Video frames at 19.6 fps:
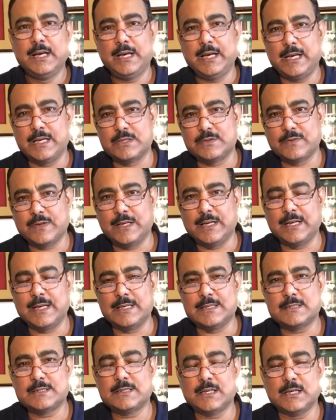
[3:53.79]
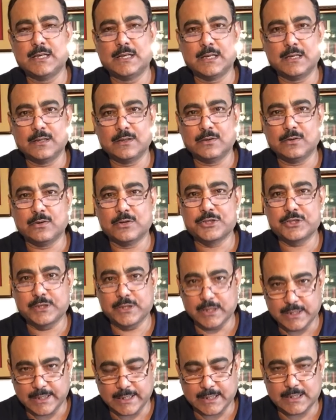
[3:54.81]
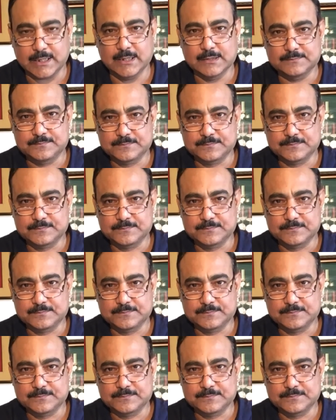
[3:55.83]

as well as oceanic